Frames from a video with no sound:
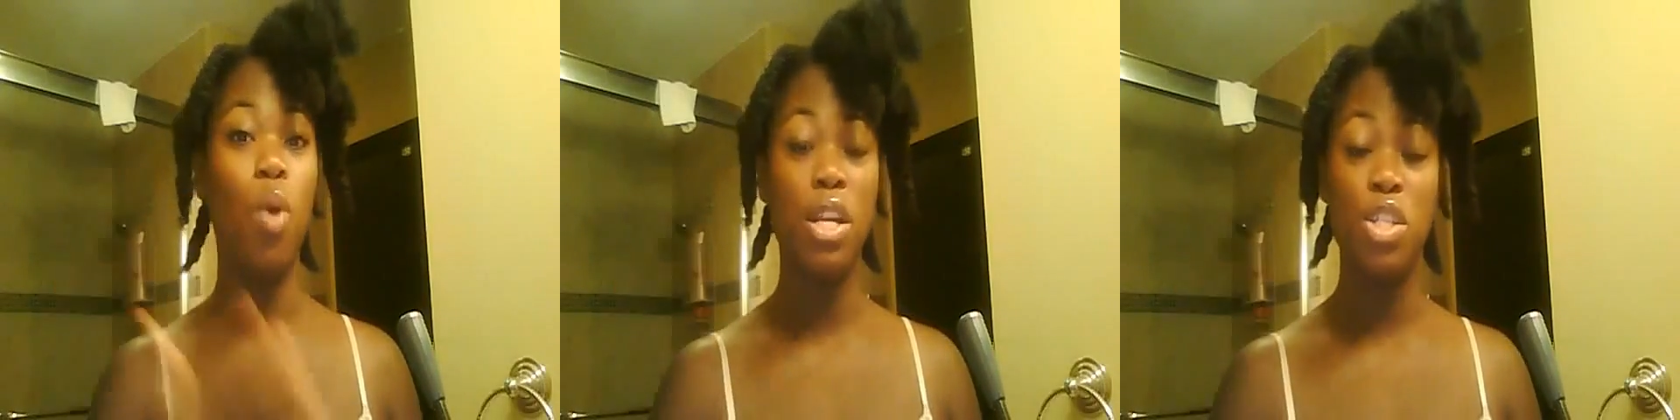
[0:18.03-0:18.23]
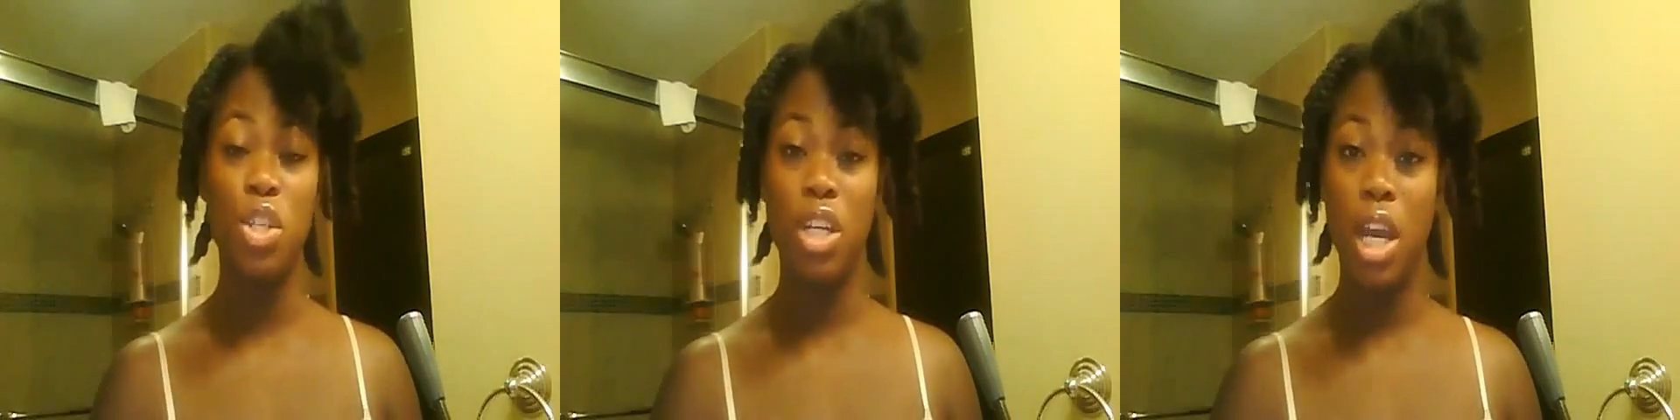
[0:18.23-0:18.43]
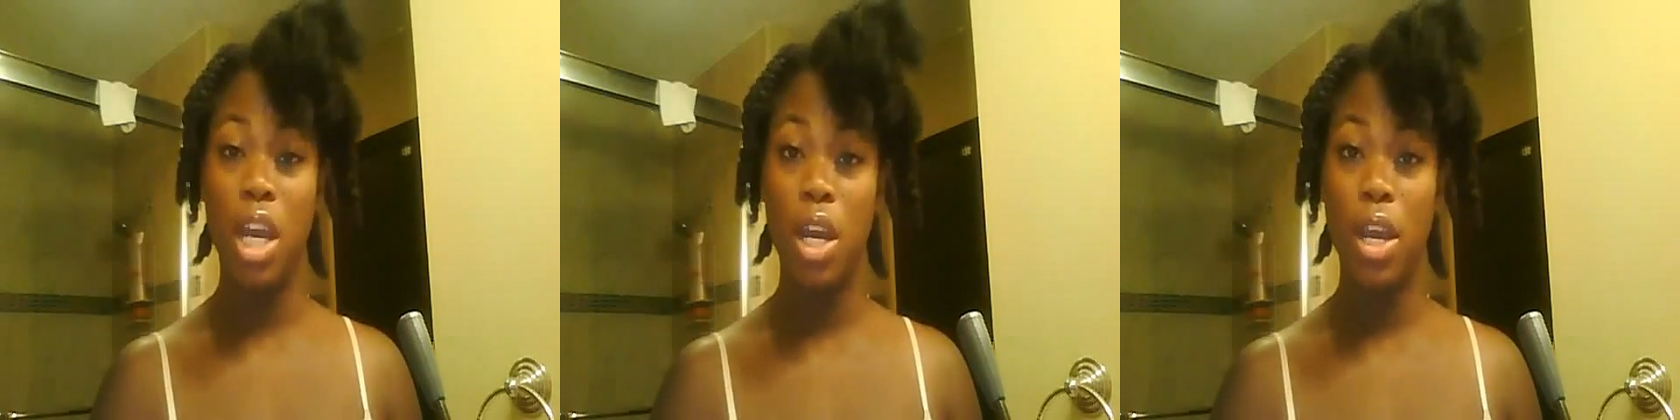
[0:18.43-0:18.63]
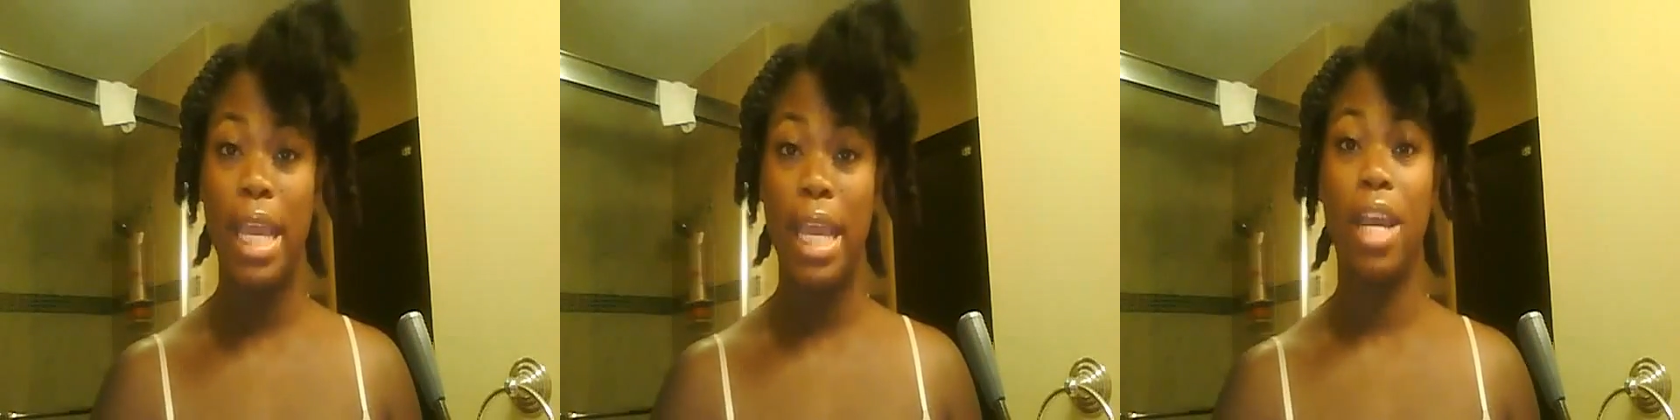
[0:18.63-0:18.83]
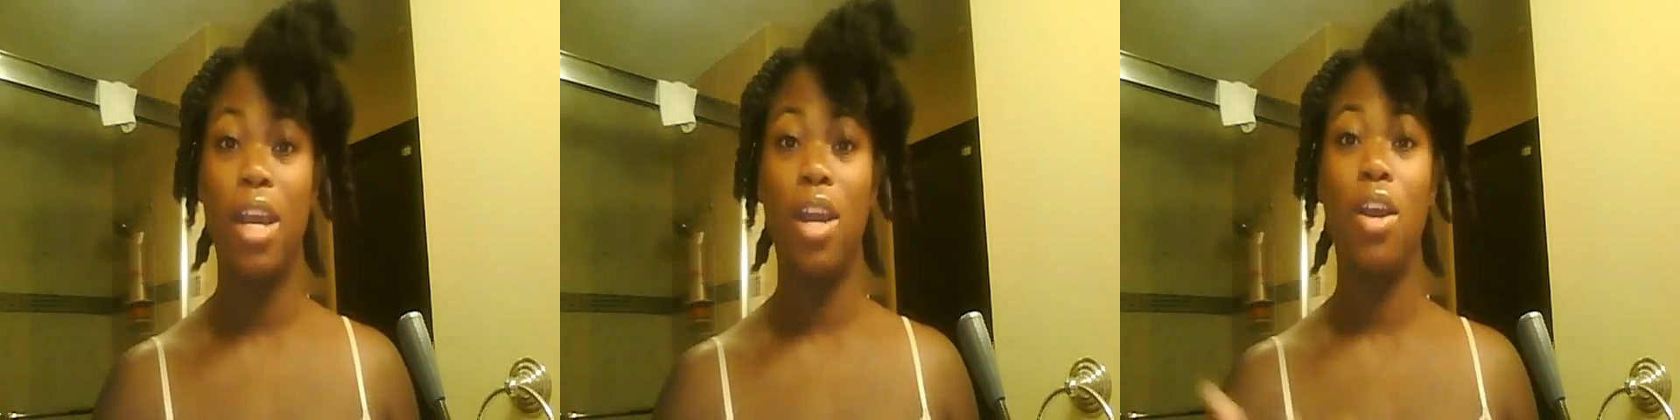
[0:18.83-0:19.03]
washing our
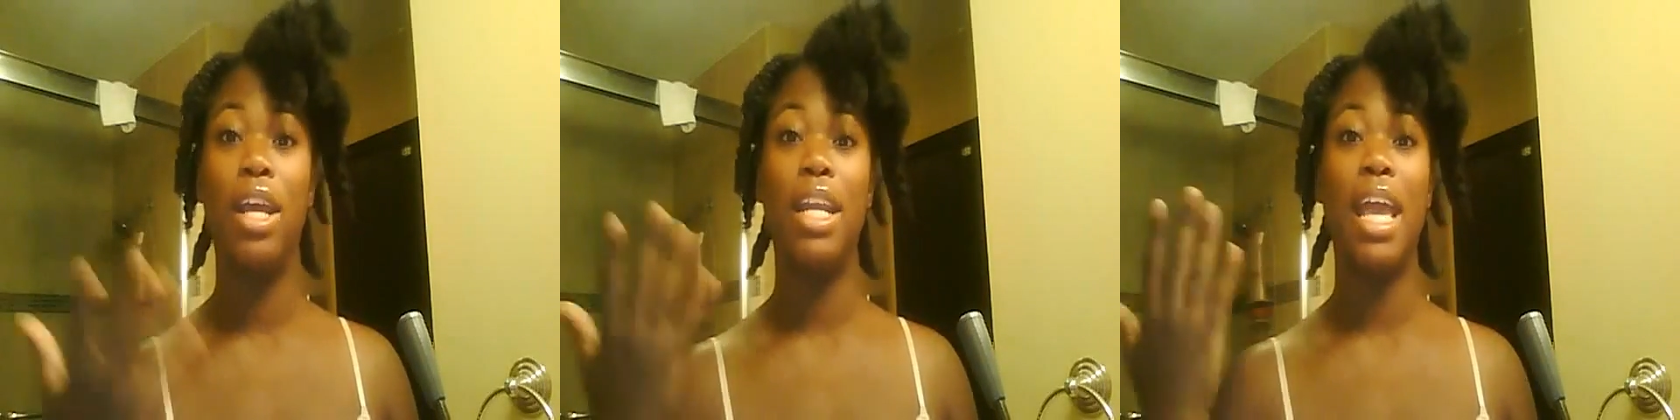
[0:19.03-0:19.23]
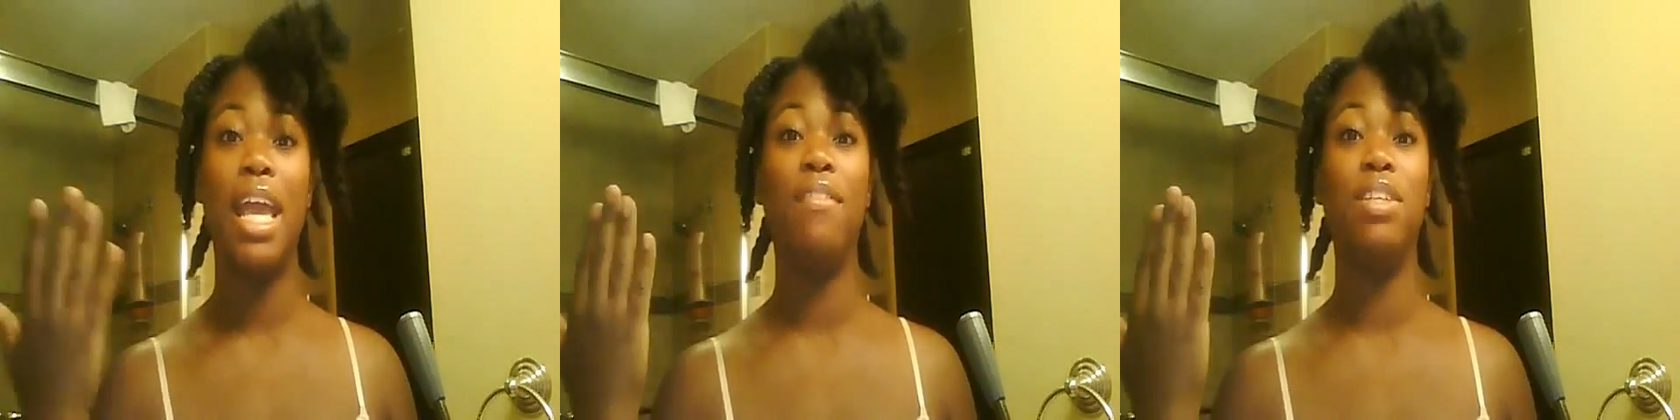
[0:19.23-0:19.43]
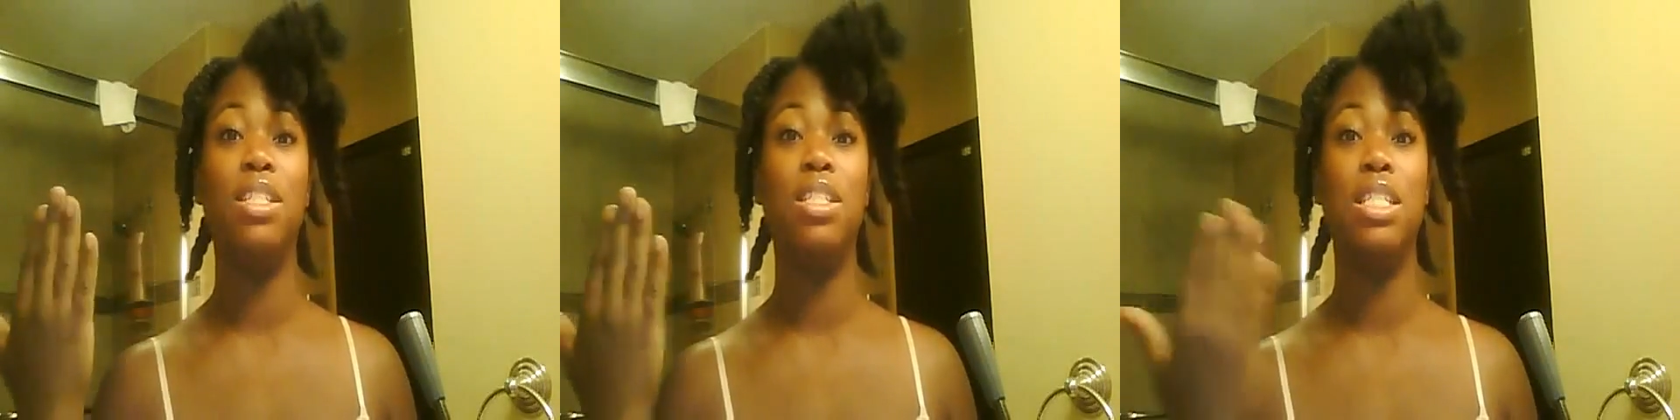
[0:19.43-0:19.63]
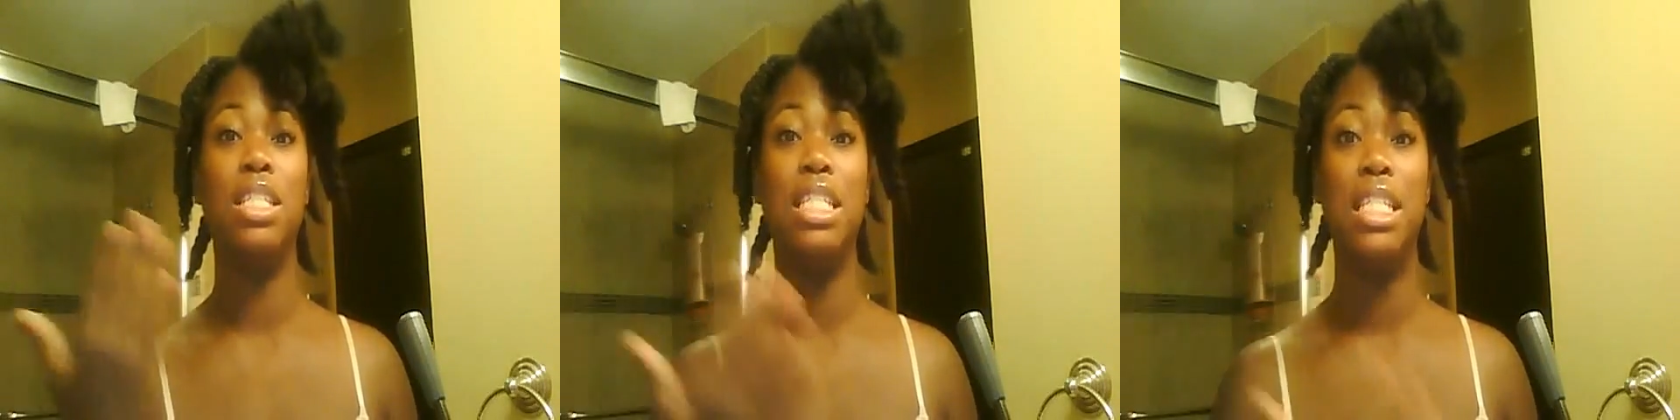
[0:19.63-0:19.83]
hair and having to